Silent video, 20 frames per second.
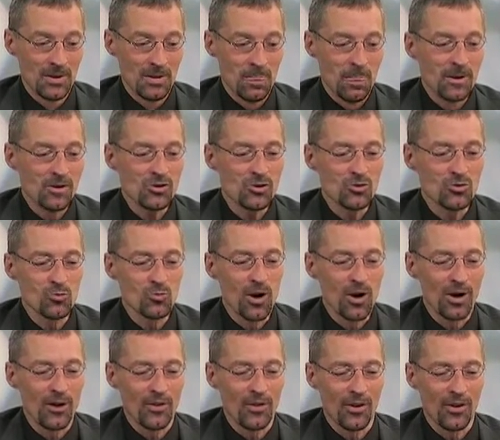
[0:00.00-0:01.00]
This is
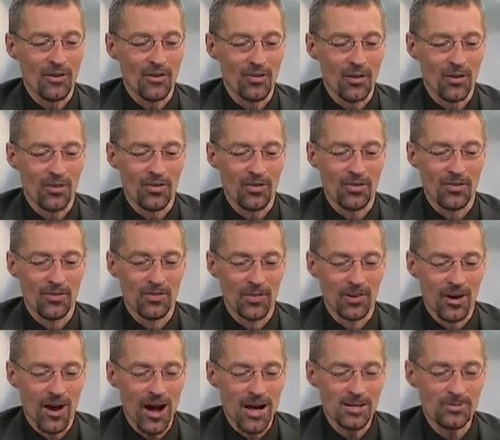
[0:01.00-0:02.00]
where the, the, the
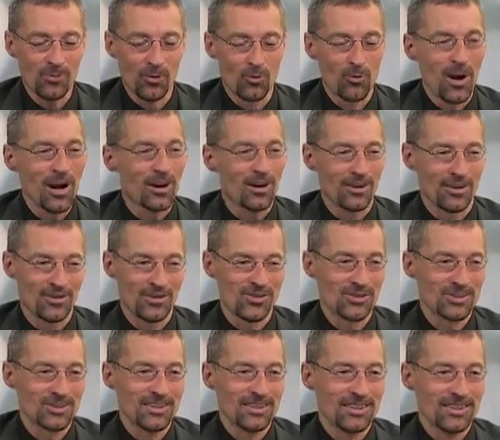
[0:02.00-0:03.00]
gospel
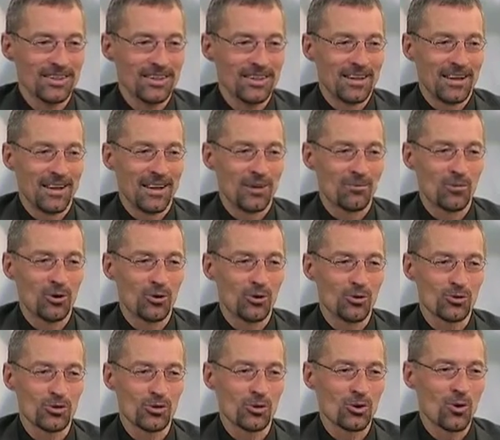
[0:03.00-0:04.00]
records uh, you know,
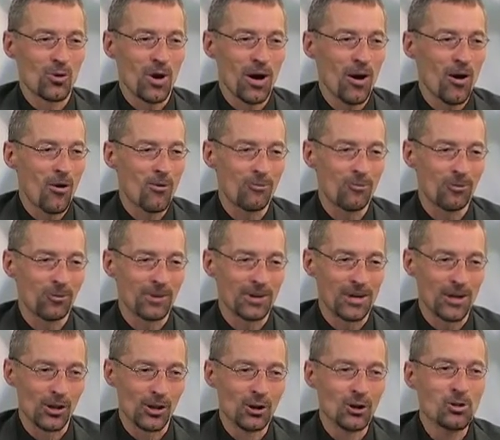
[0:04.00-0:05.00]
so helpfully
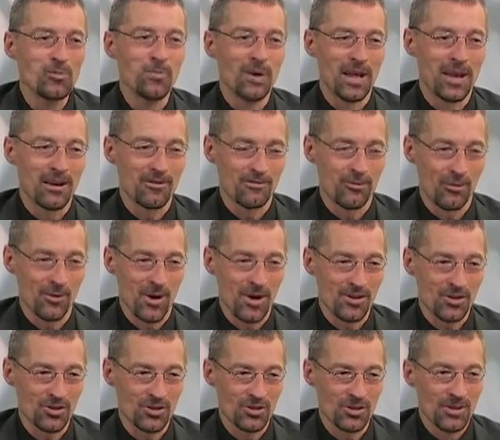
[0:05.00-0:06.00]
illuminate for
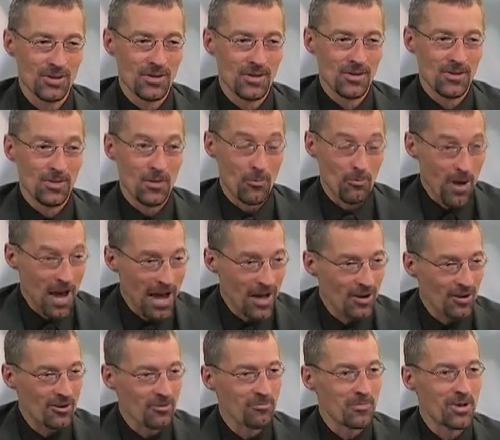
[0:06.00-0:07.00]
us the
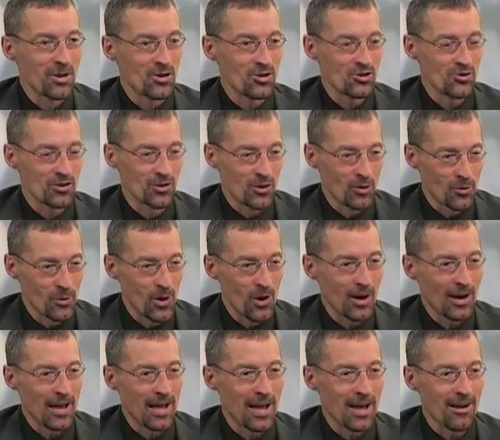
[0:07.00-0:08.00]
pattern of ministry that we ought
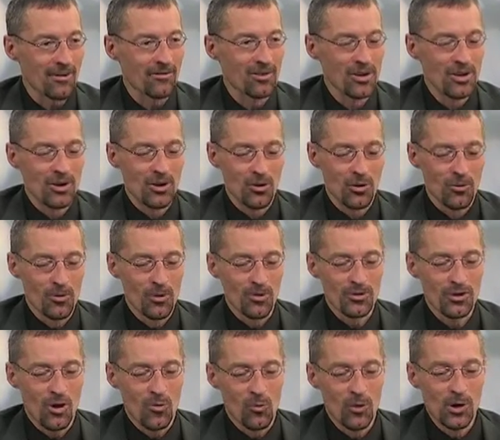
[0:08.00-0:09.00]
to have. You know, there's
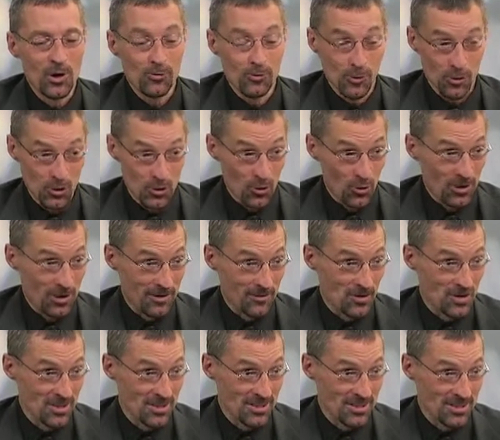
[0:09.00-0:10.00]
that wonderful story of
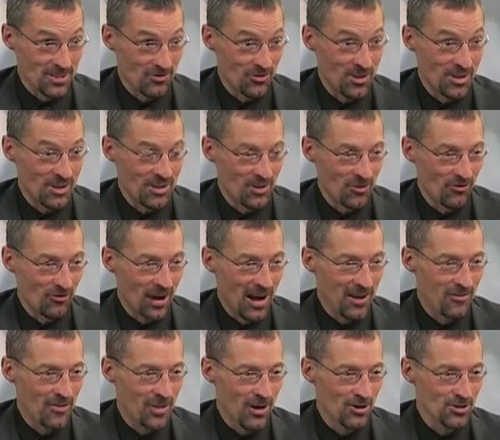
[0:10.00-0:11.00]
Jesus feeding the
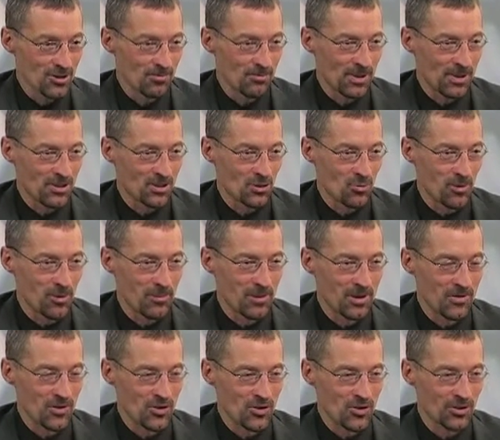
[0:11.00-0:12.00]
five thousand plus the women
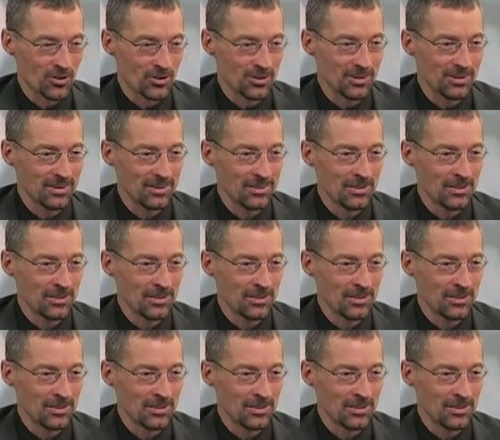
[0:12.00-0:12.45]
and the children.